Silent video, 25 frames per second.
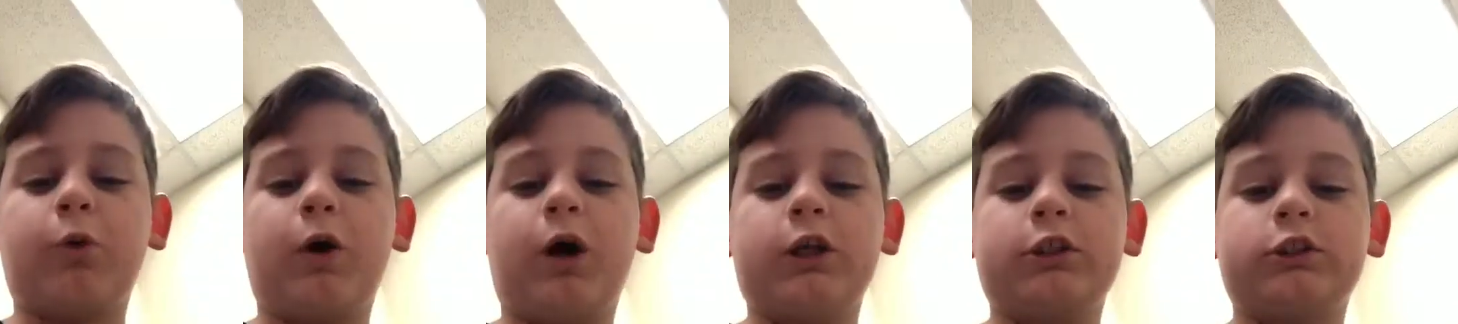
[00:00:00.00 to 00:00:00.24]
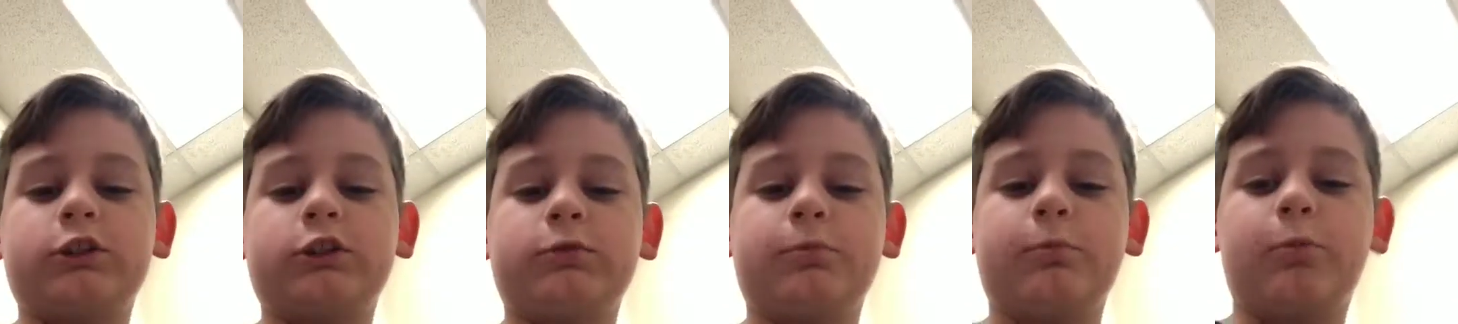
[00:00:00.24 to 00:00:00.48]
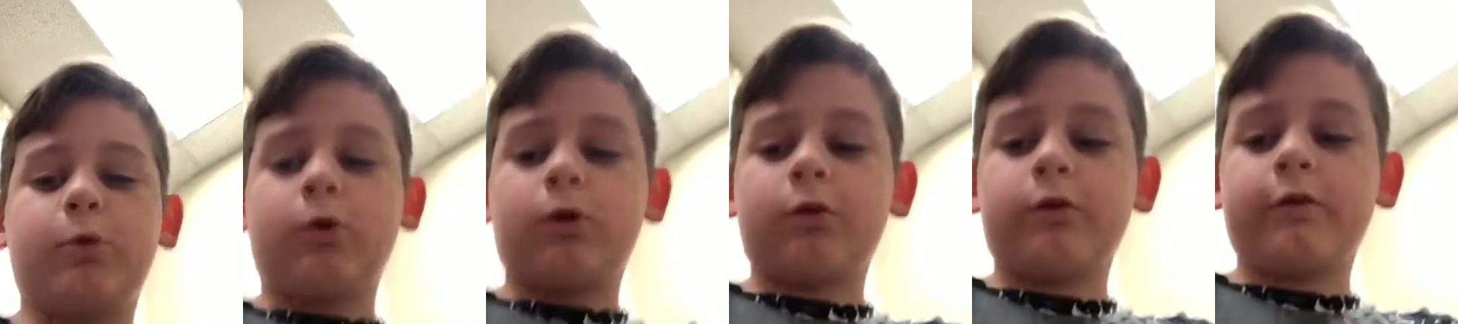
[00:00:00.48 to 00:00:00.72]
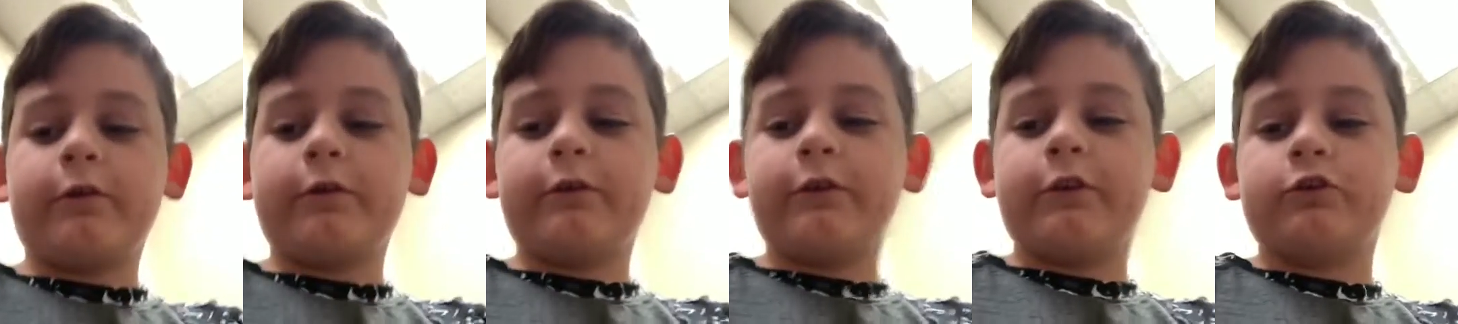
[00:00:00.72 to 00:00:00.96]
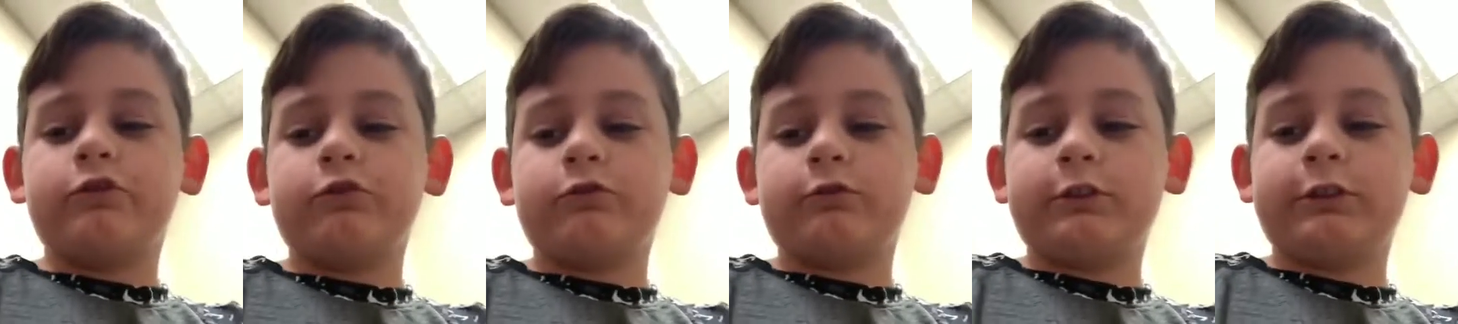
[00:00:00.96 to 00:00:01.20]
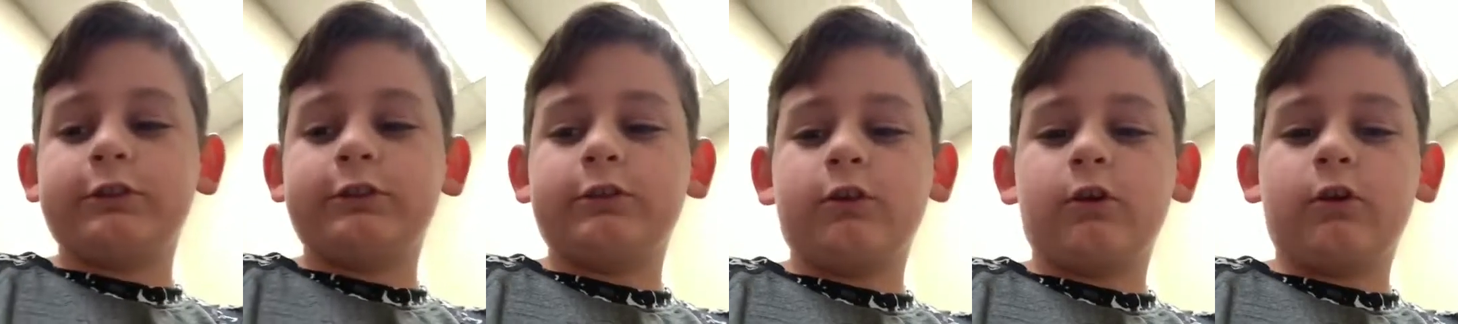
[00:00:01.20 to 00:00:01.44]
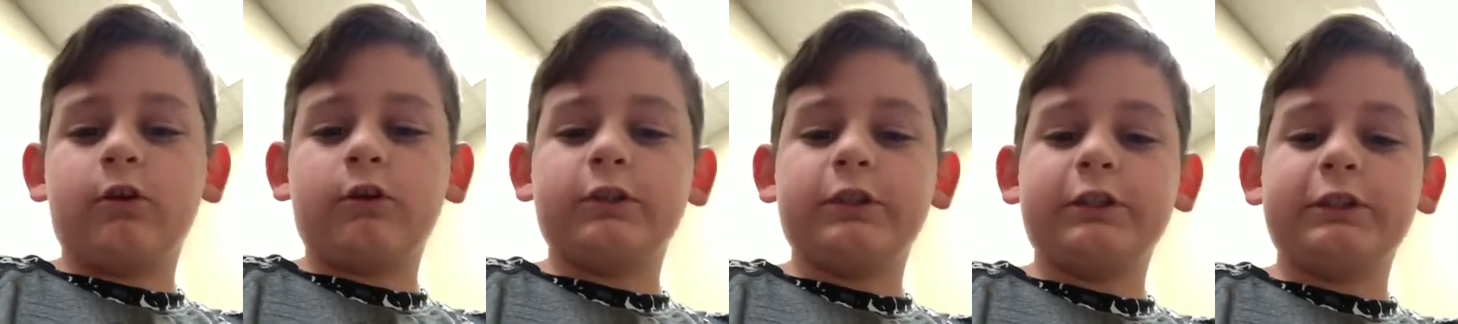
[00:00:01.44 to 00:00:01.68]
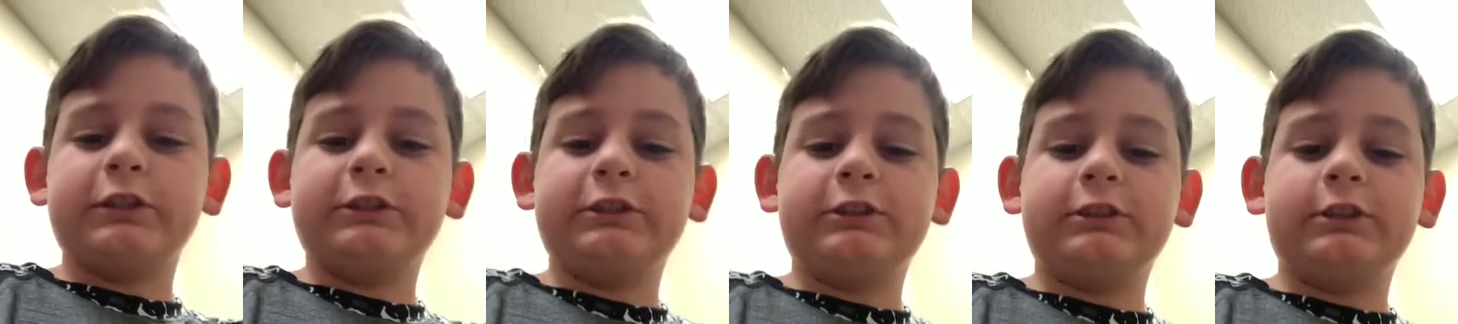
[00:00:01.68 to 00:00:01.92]
watch more of this
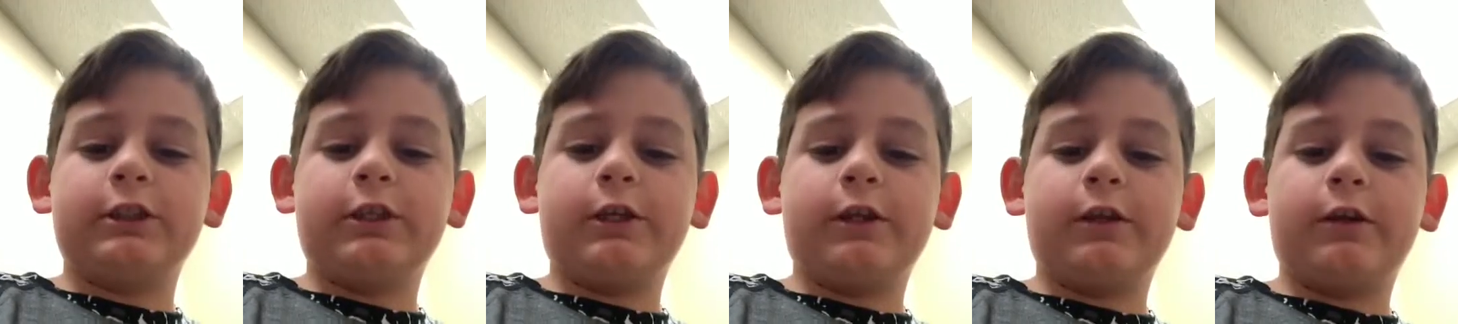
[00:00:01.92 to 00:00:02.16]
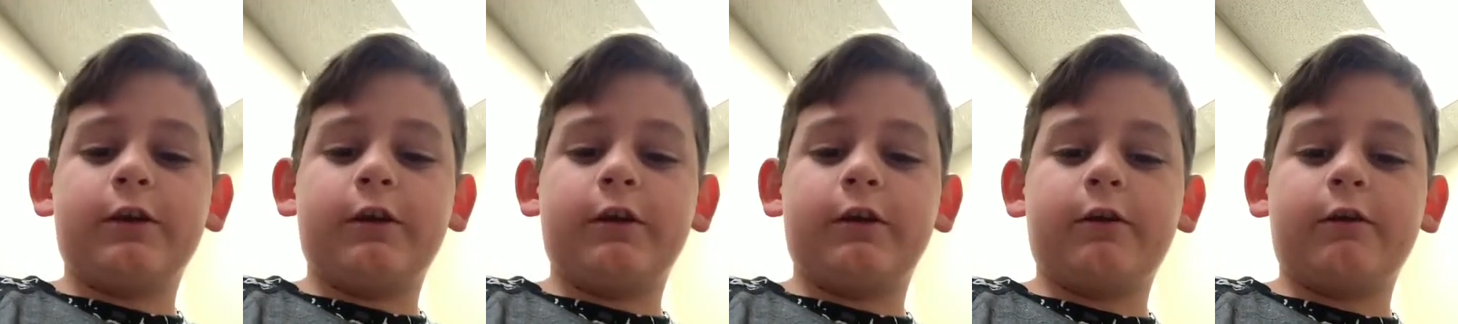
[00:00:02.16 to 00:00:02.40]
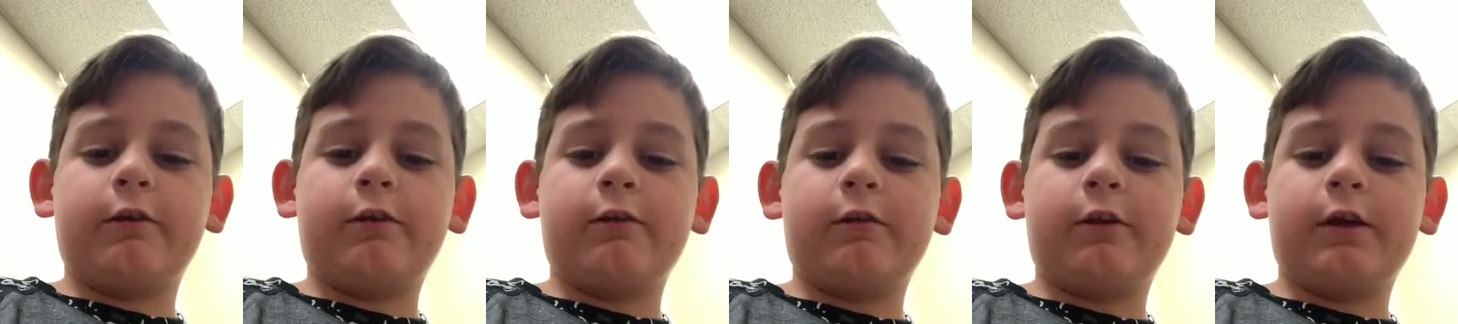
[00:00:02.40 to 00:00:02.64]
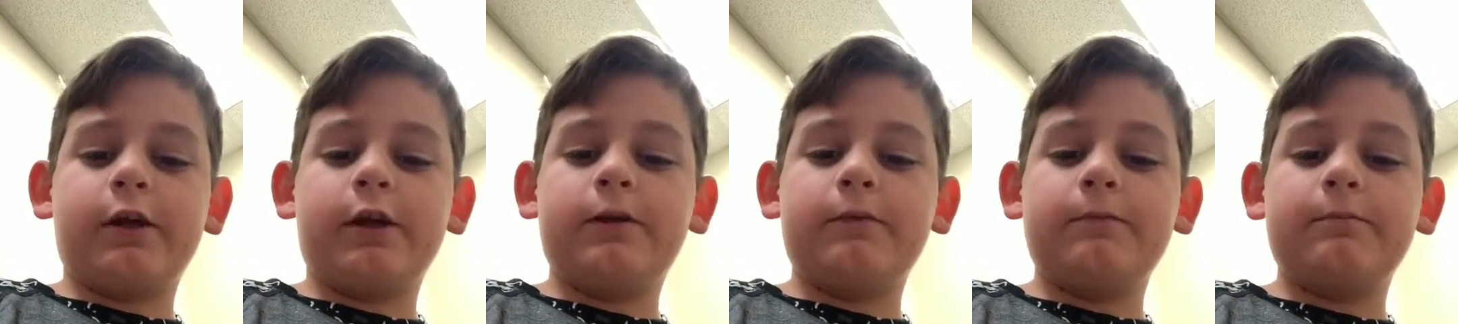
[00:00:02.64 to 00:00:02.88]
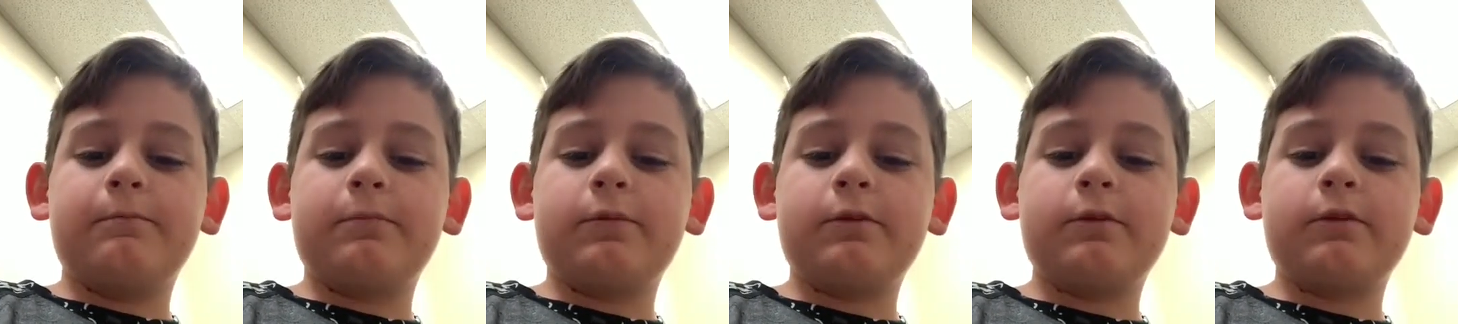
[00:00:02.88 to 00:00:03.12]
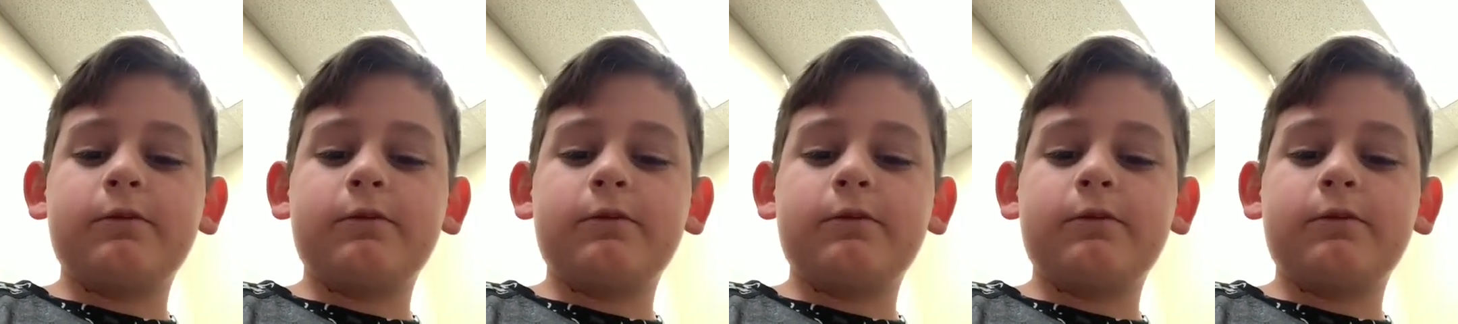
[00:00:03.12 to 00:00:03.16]
retardation and ear rape.